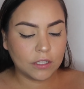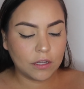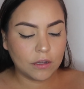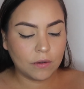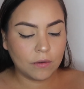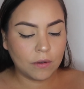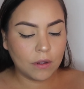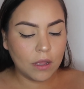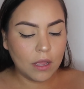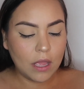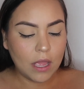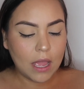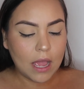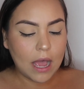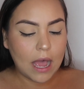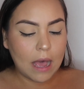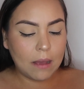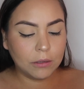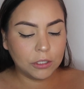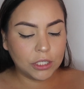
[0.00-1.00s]
So
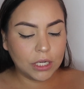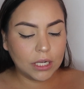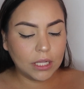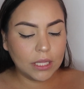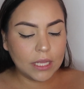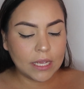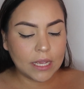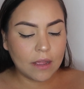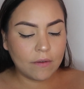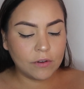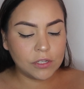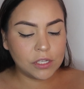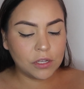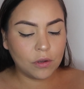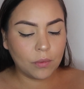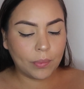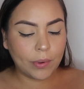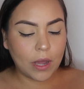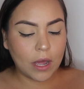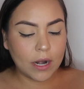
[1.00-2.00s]
I will try to link every
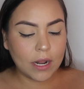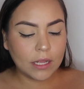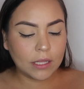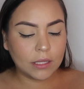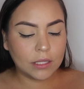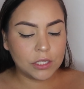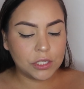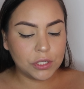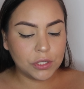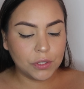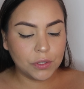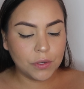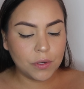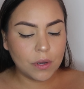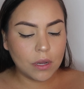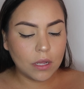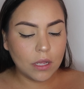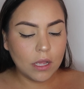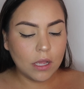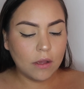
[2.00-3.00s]
single product
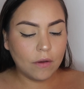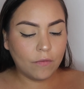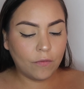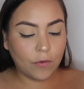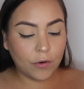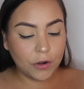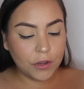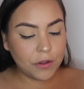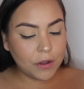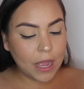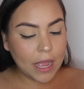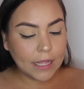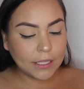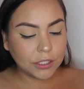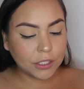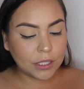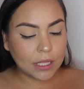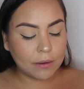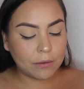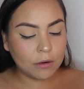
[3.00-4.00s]
too for you
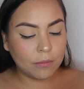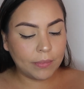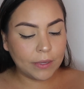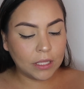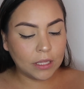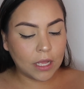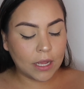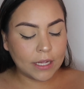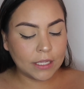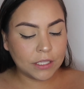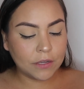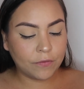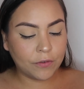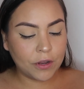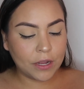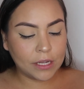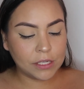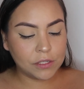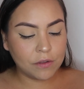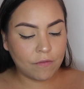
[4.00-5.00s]
guys, so that would be a lot easier for
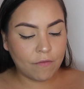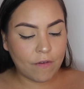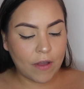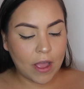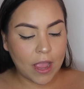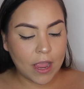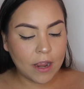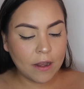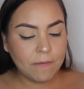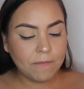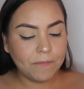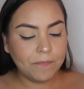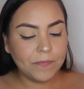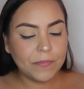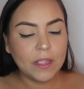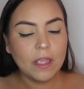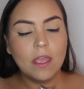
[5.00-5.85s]
you guys to find.